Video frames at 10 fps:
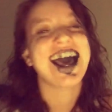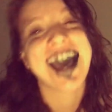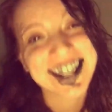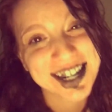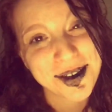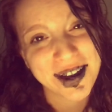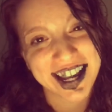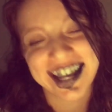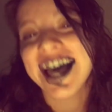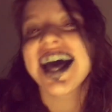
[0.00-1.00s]

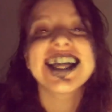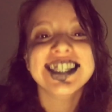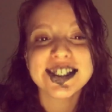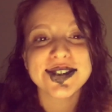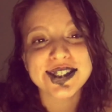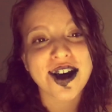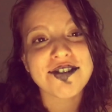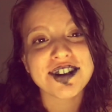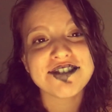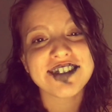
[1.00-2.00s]
Anyway, this was all for
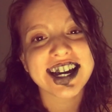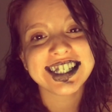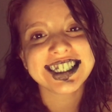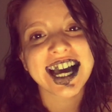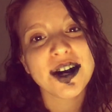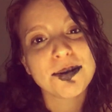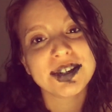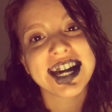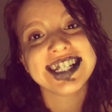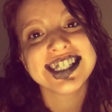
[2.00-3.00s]
F X. I hope you
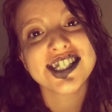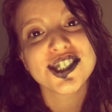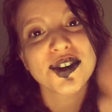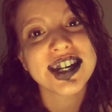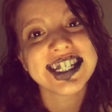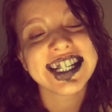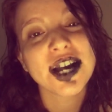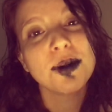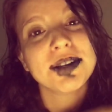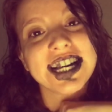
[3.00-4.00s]
guys enjoyed it. I
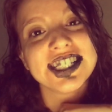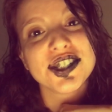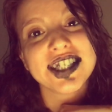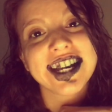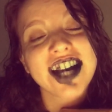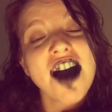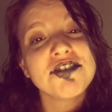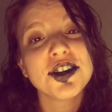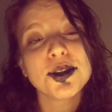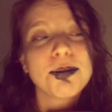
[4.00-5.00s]
hope you guys enjoyed that
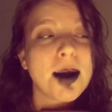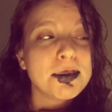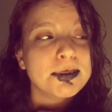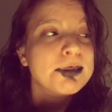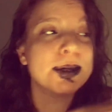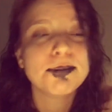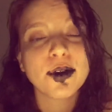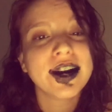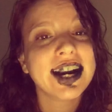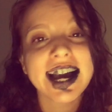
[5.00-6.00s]
cover. There'll probably be more.
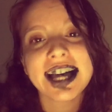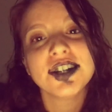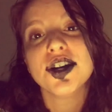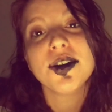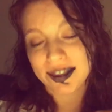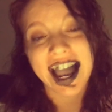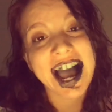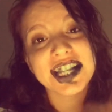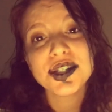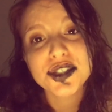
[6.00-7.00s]
I don't know.
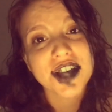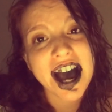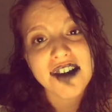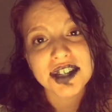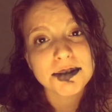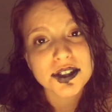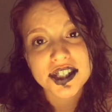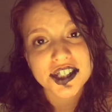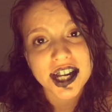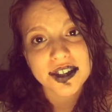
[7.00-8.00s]
I used to have a
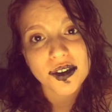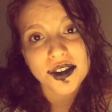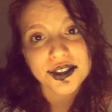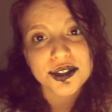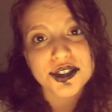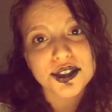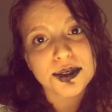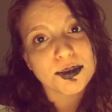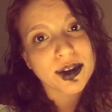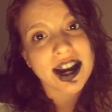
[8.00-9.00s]
music channel on
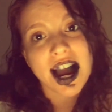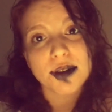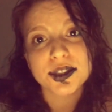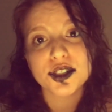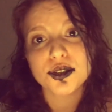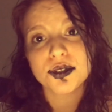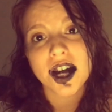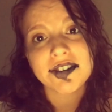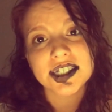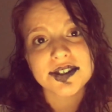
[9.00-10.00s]
YouTube where I would do
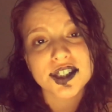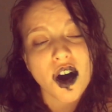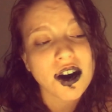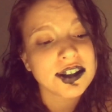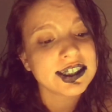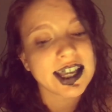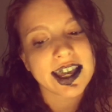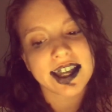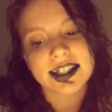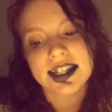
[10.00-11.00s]
covers of songs,
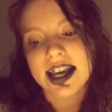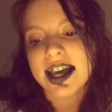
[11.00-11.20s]
and